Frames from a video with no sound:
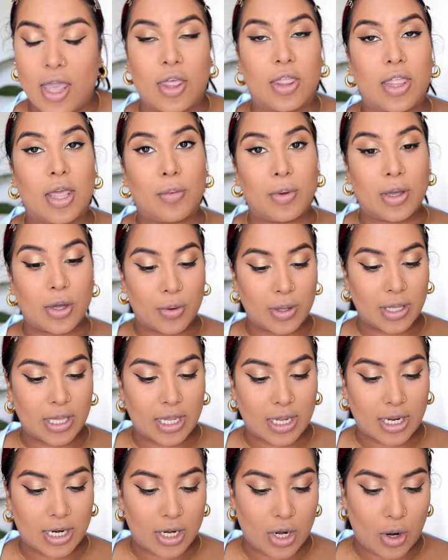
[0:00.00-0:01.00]
Then we're going
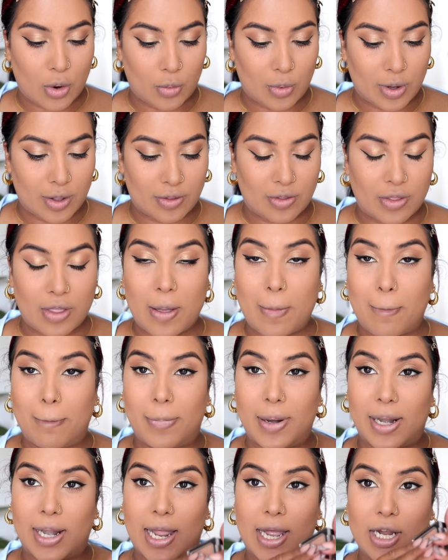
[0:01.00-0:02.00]
in with
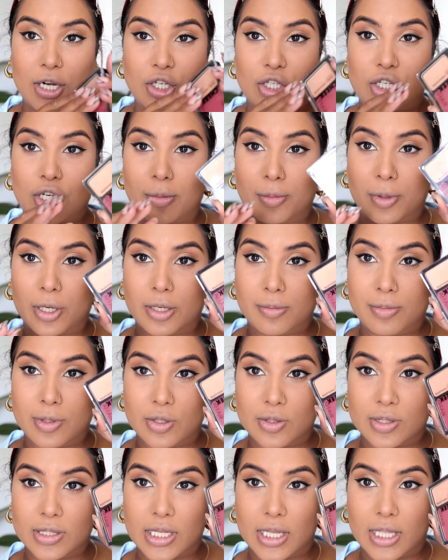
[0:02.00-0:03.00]
blush. I'm going to be
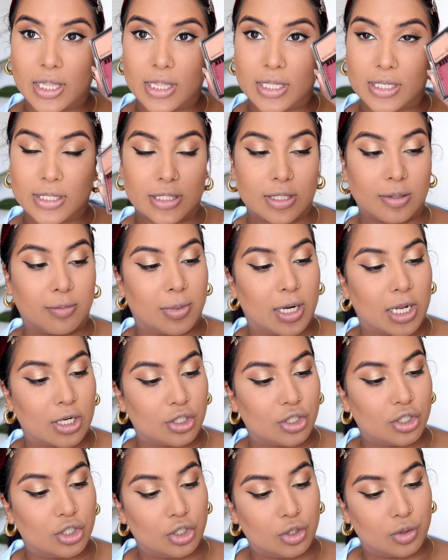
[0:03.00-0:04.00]
using this
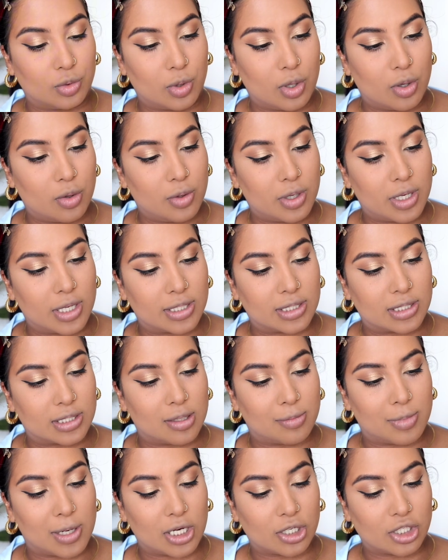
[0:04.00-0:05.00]
blush duo. It's
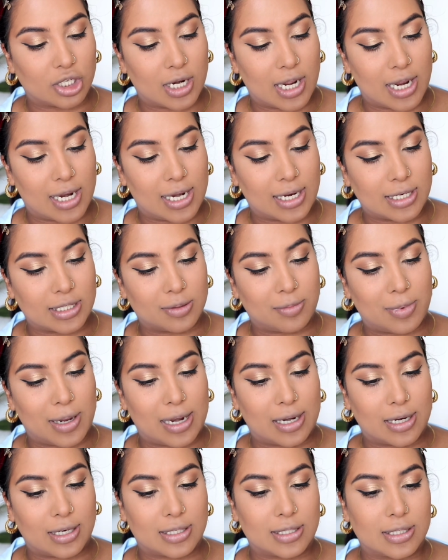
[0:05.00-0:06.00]
the blush and highlighter
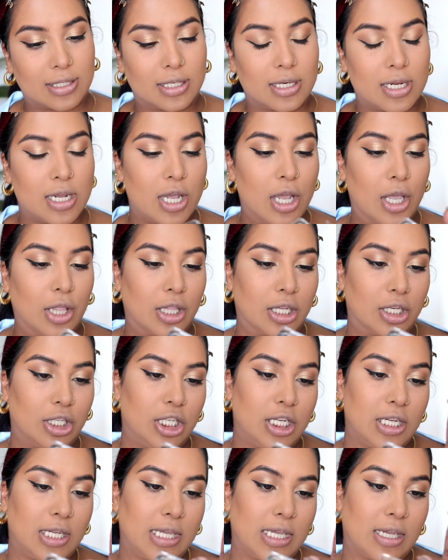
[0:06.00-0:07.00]
palette, the
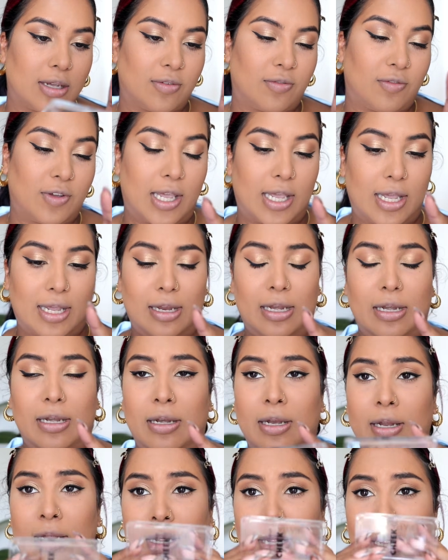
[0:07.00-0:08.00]
Cheeky Affair in